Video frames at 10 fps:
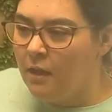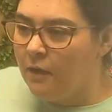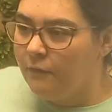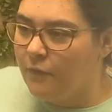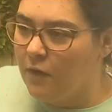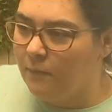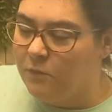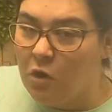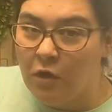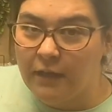from
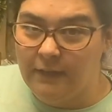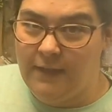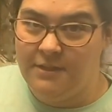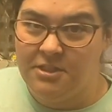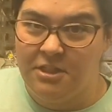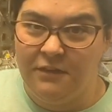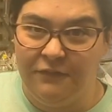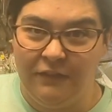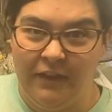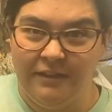Target last year
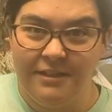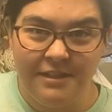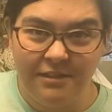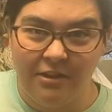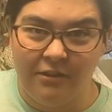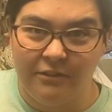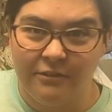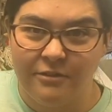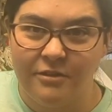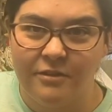for like
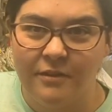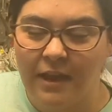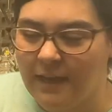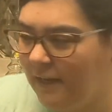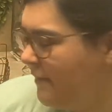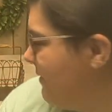$10. And it